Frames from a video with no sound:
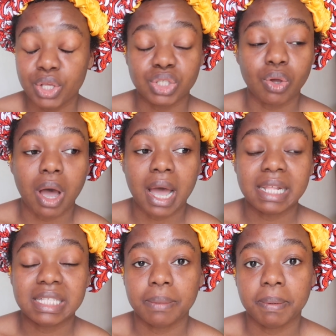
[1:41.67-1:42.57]
So
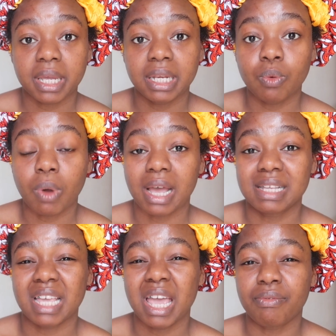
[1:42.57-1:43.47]
I typically
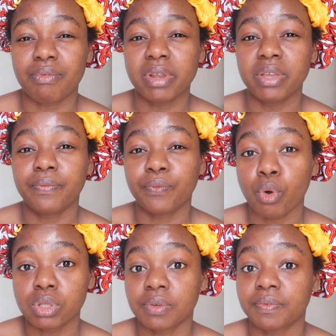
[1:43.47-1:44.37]
wax every
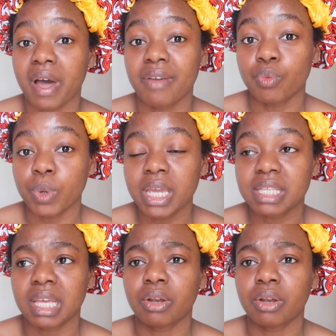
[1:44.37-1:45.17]
4 to 5 weeks,